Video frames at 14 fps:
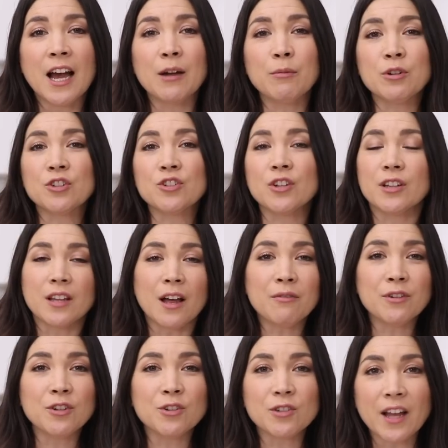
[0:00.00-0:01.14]
I wish love
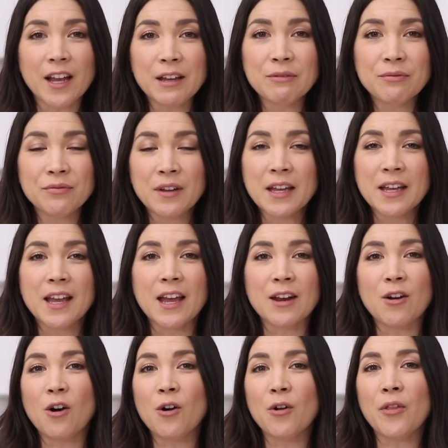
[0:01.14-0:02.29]
in your life and
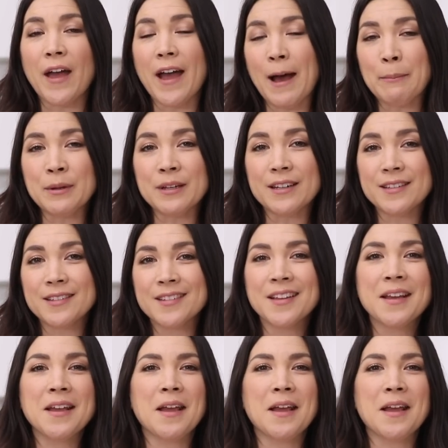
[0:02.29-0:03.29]
all the happiness.